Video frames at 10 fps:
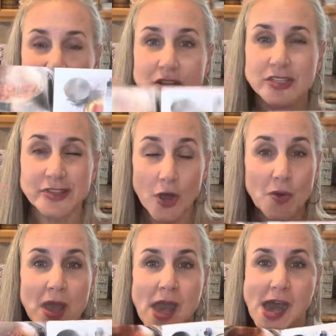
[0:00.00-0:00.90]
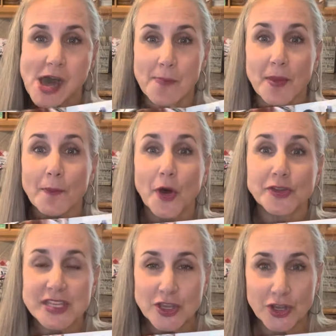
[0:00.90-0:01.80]
So the
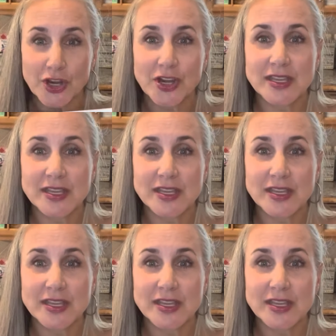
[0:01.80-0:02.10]
multi-cooker